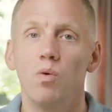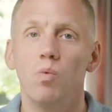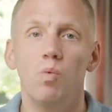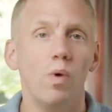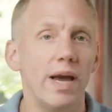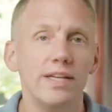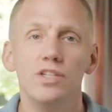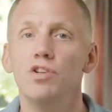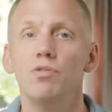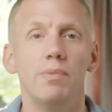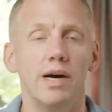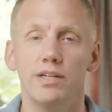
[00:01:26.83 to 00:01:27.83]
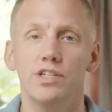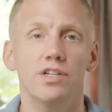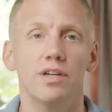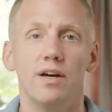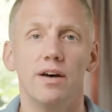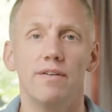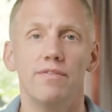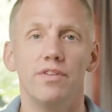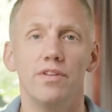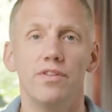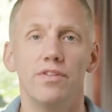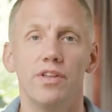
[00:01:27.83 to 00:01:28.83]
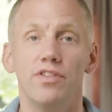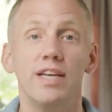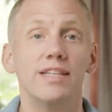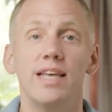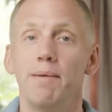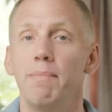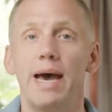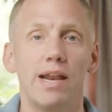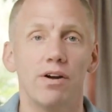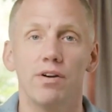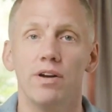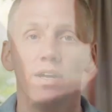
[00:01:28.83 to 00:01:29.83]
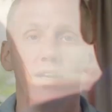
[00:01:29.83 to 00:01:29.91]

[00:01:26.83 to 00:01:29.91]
way too much of the things that matter,